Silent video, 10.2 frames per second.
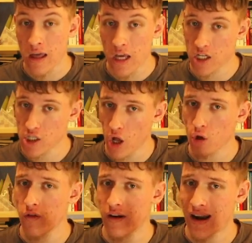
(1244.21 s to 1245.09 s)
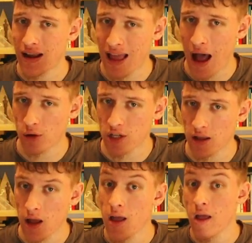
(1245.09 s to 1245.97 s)
He is not over
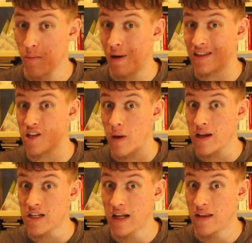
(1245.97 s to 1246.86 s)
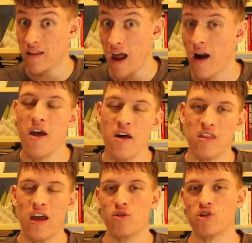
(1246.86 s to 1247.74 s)
9000, but he's basically there.
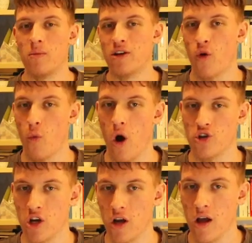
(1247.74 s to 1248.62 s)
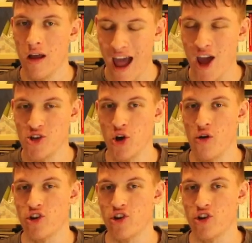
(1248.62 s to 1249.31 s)
Thank you so much for watching. Enjoy your